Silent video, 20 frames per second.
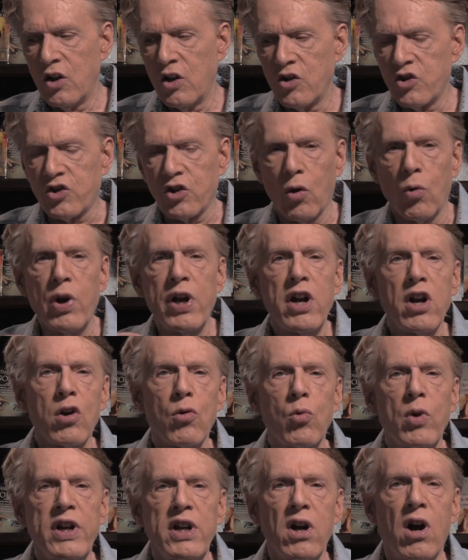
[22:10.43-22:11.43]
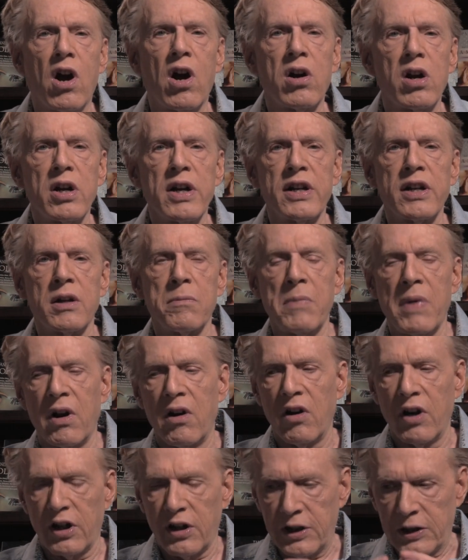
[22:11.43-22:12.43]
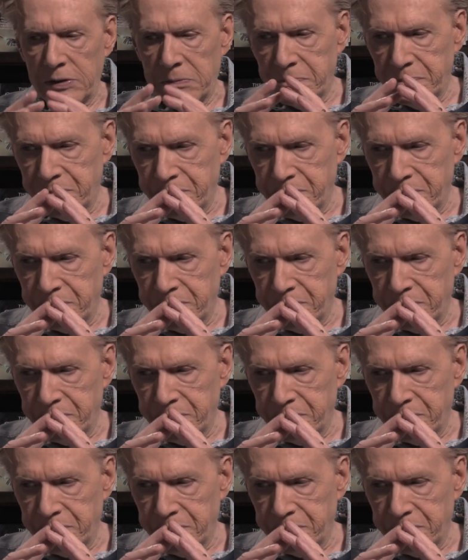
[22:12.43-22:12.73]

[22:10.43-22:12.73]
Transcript: So here we are in America.